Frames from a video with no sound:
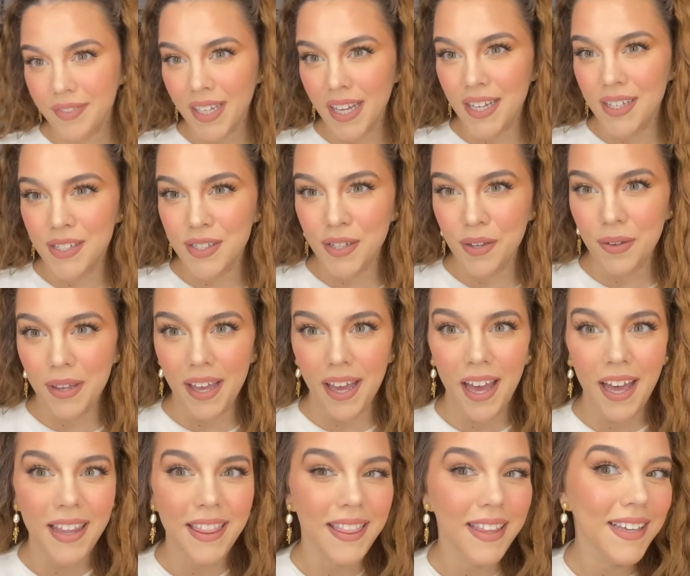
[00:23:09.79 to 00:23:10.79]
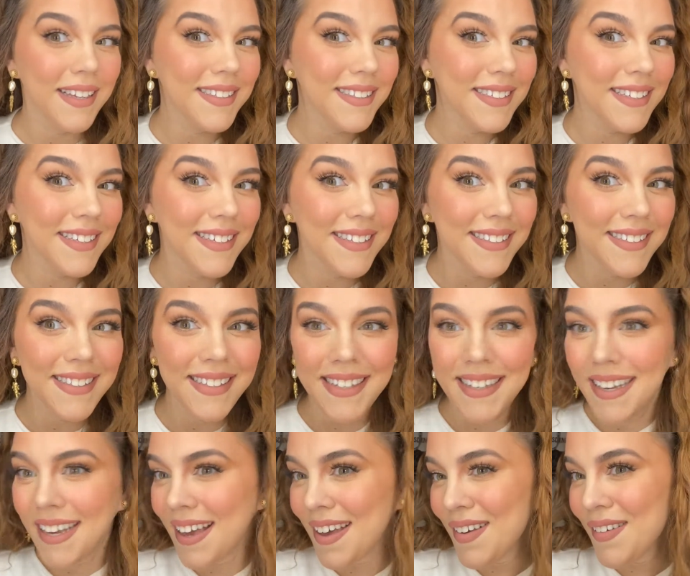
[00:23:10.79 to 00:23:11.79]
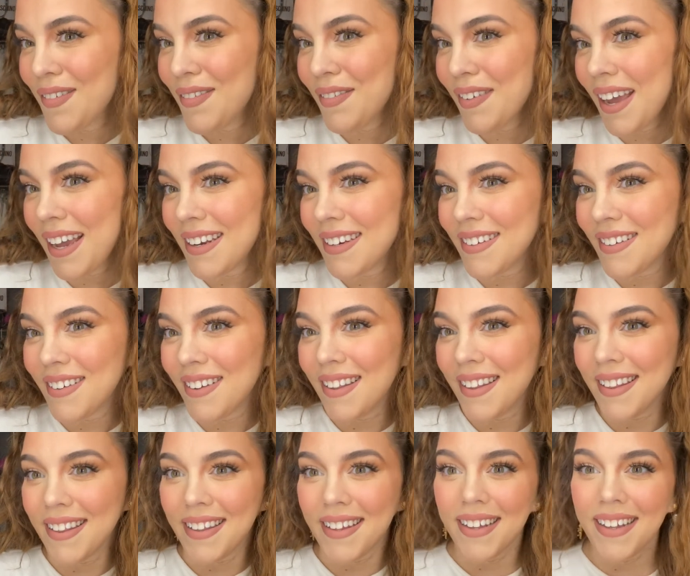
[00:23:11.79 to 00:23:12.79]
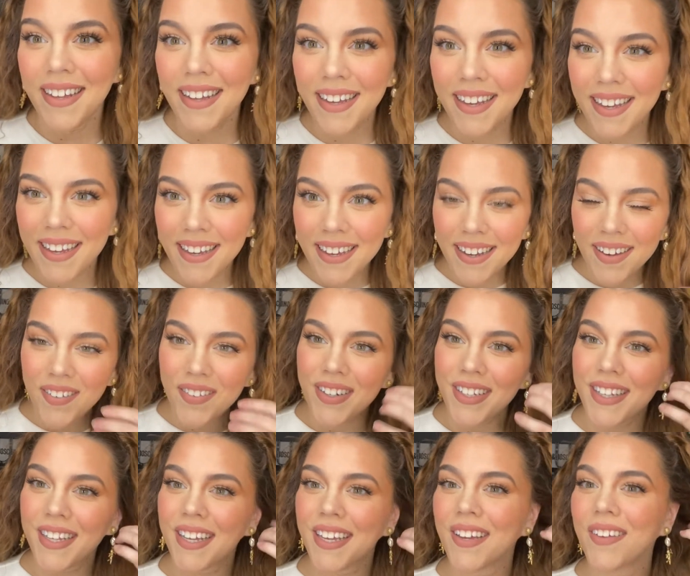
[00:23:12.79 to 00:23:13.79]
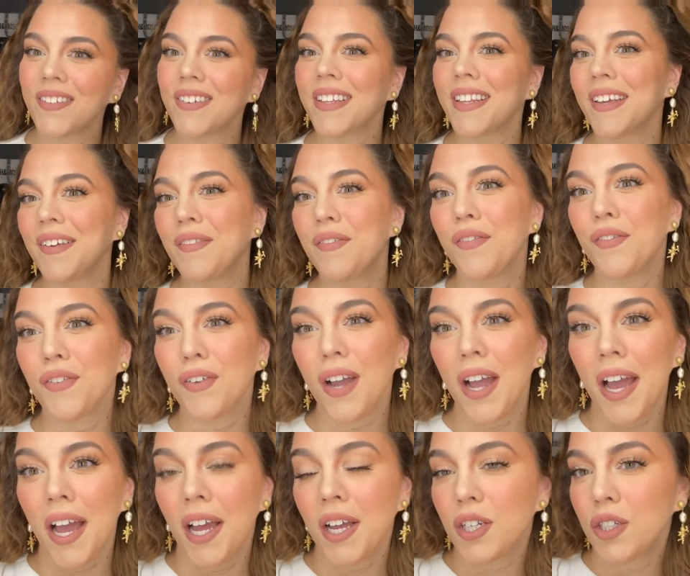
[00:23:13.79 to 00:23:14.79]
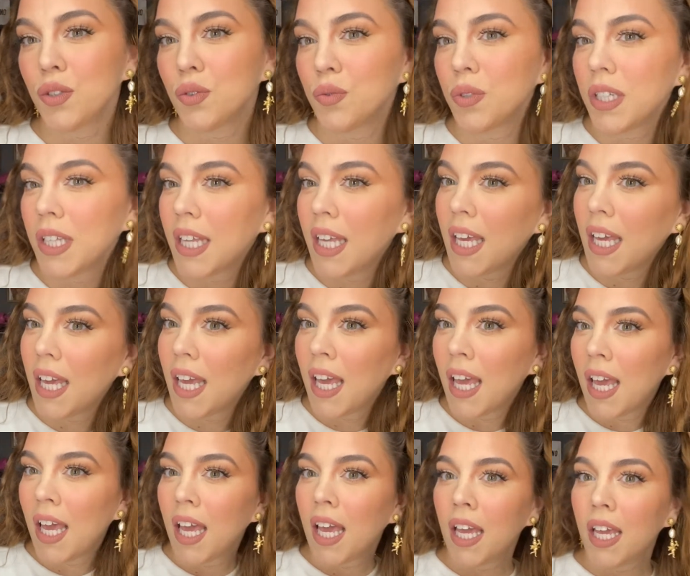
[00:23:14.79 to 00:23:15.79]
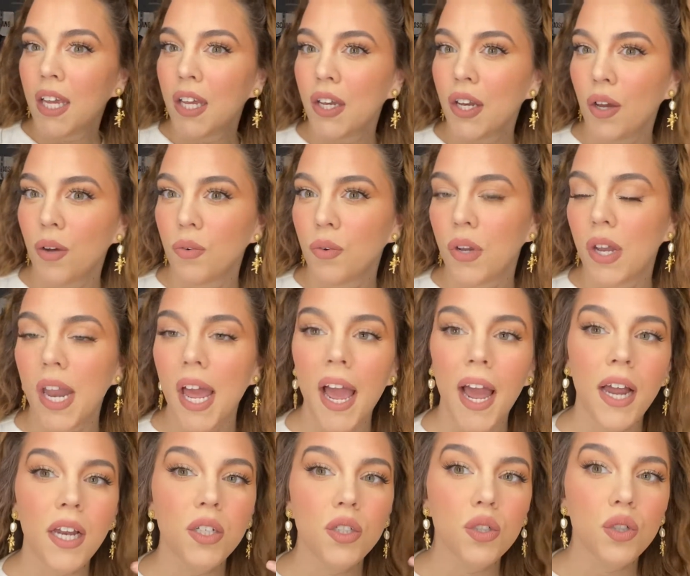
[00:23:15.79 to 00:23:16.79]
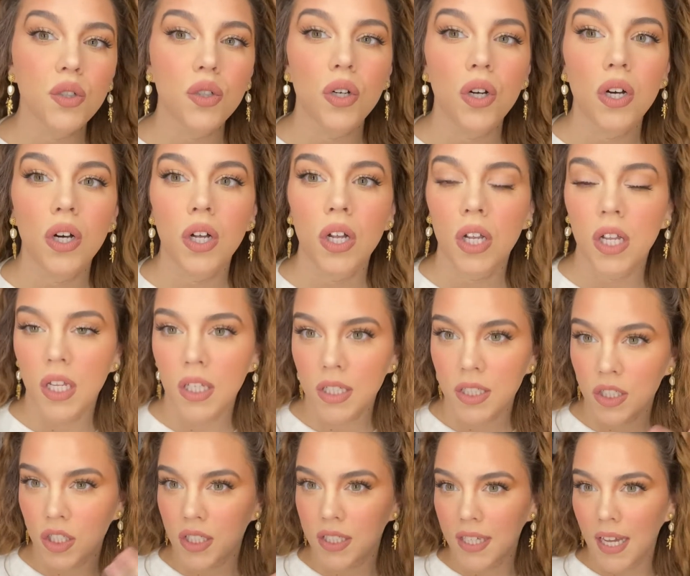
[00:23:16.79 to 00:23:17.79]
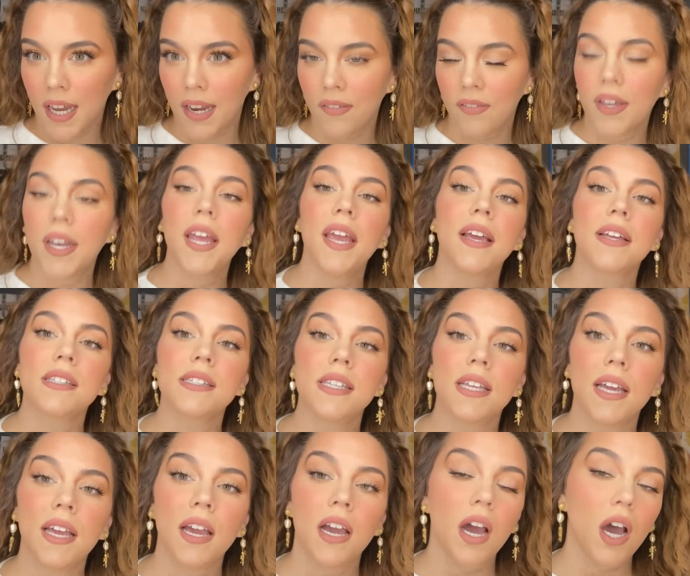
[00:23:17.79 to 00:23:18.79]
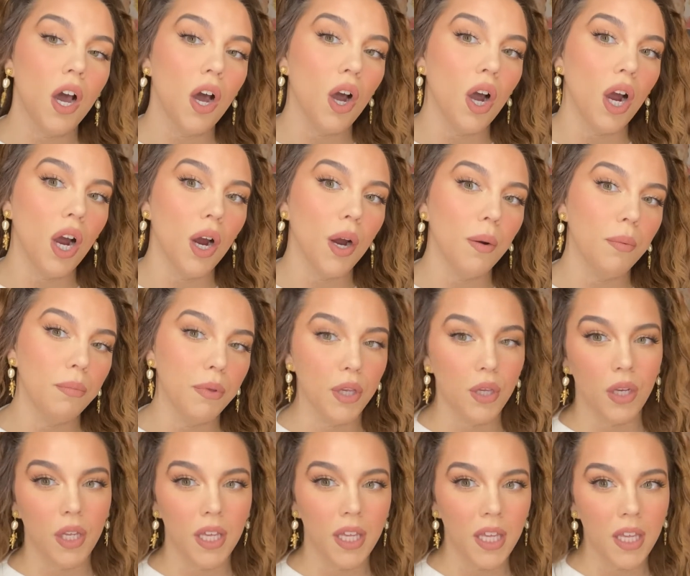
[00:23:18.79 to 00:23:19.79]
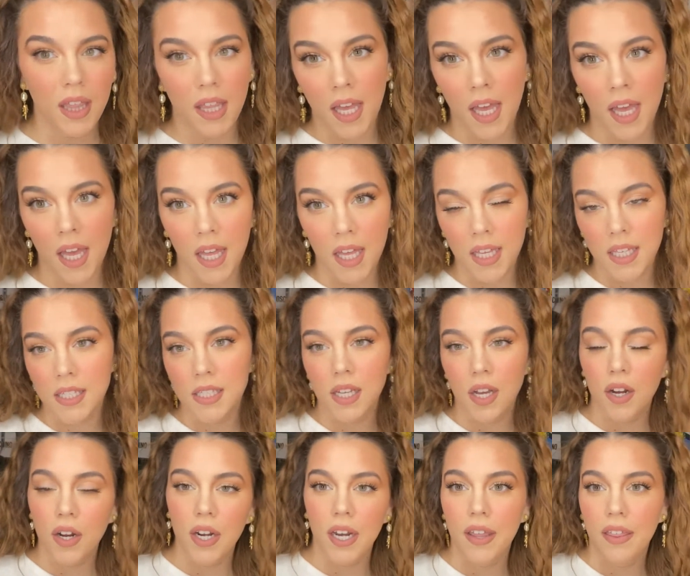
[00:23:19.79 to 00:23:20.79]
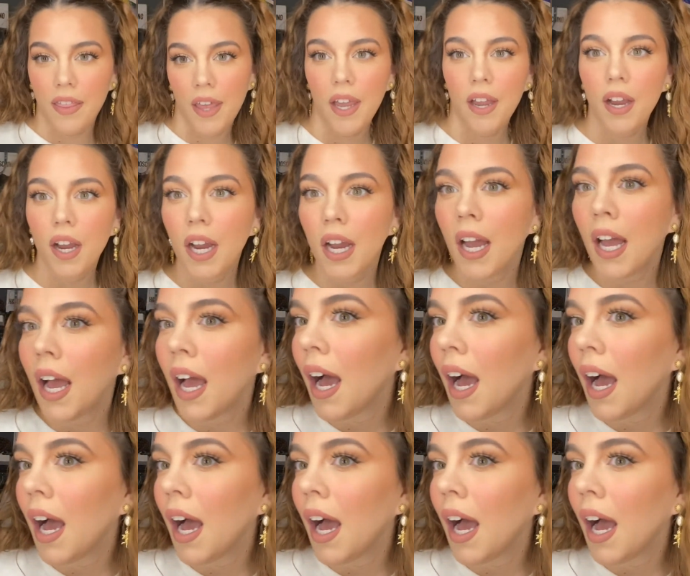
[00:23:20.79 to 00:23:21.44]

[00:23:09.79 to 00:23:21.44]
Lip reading: So yeah, this is the final look. We're looking really fresh, really, you know, natural, just kind of enhancing our beauty that is already there.